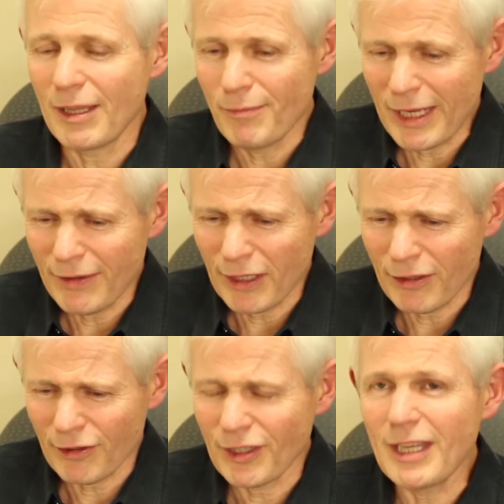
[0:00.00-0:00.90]
Like, he made these
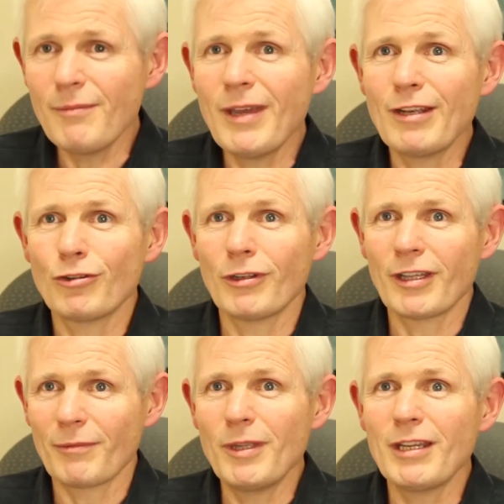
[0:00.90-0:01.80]
steam
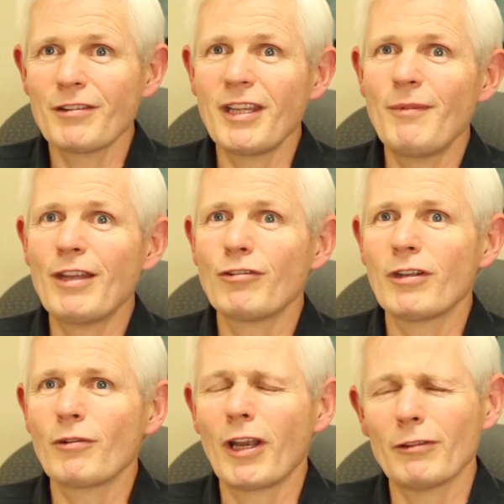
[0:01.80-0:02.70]
engines, these mini steam
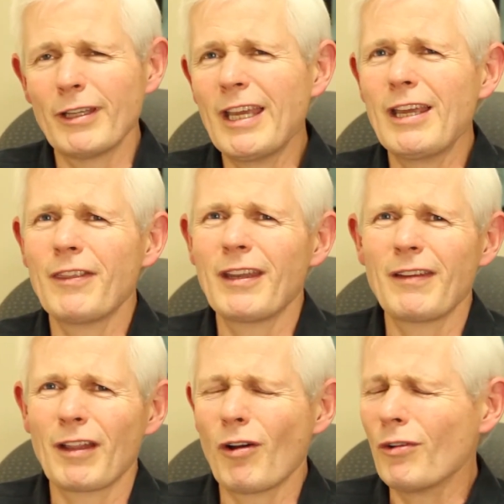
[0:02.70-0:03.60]
engines on a lathe, and he
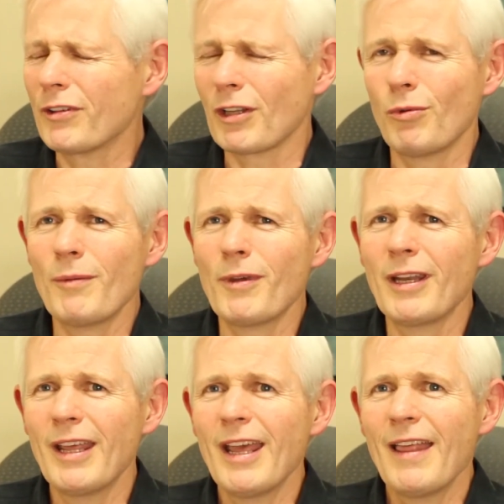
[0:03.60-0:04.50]
had like all this
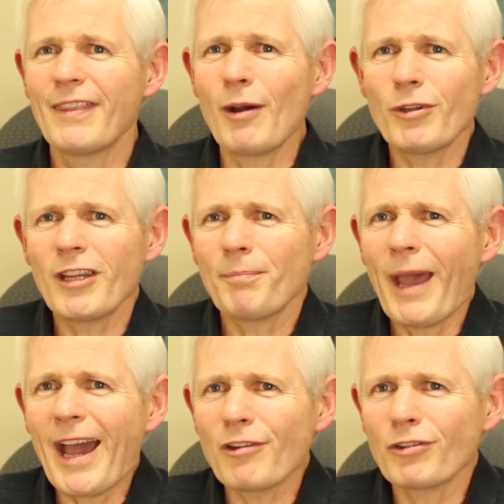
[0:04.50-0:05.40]
equipment. That was his
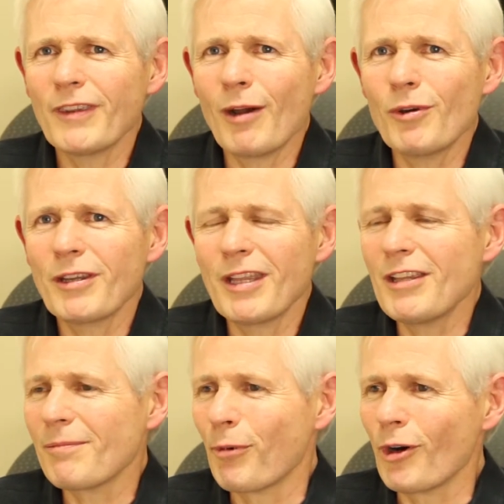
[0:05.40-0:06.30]
passion. That was
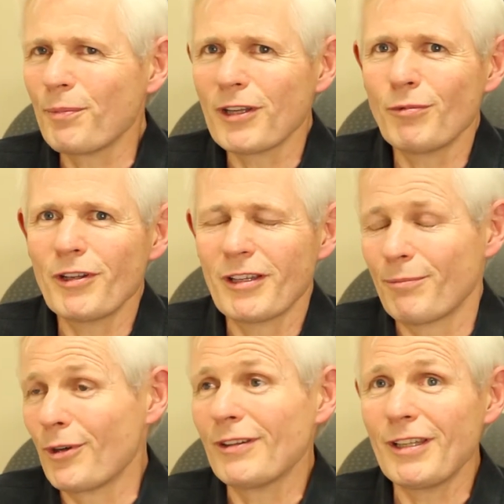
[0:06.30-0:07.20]
his purpose, was to
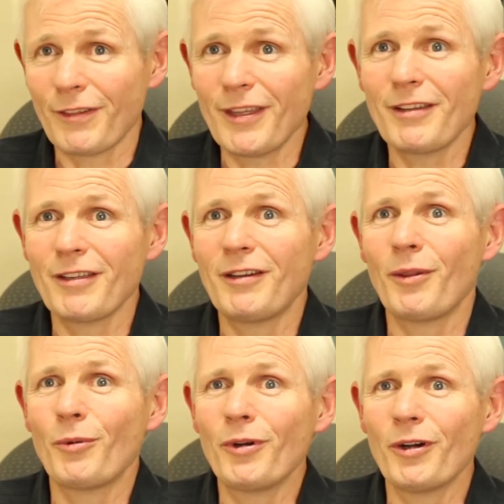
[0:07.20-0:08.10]
bring these things into
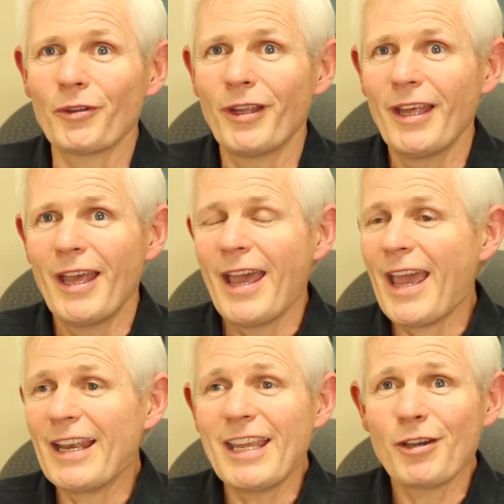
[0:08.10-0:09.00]
the world.
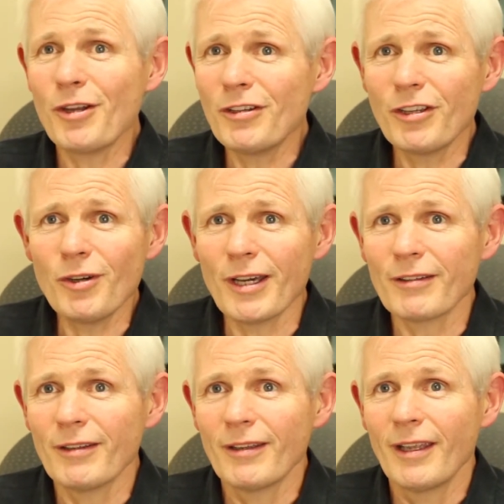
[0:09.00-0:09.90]
And he couldn't do
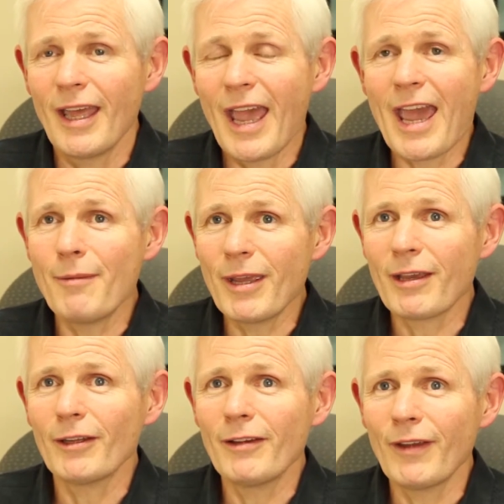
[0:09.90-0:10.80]
it and make
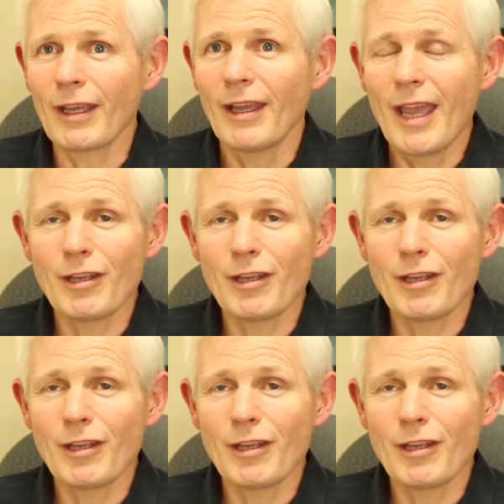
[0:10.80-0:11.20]
a living.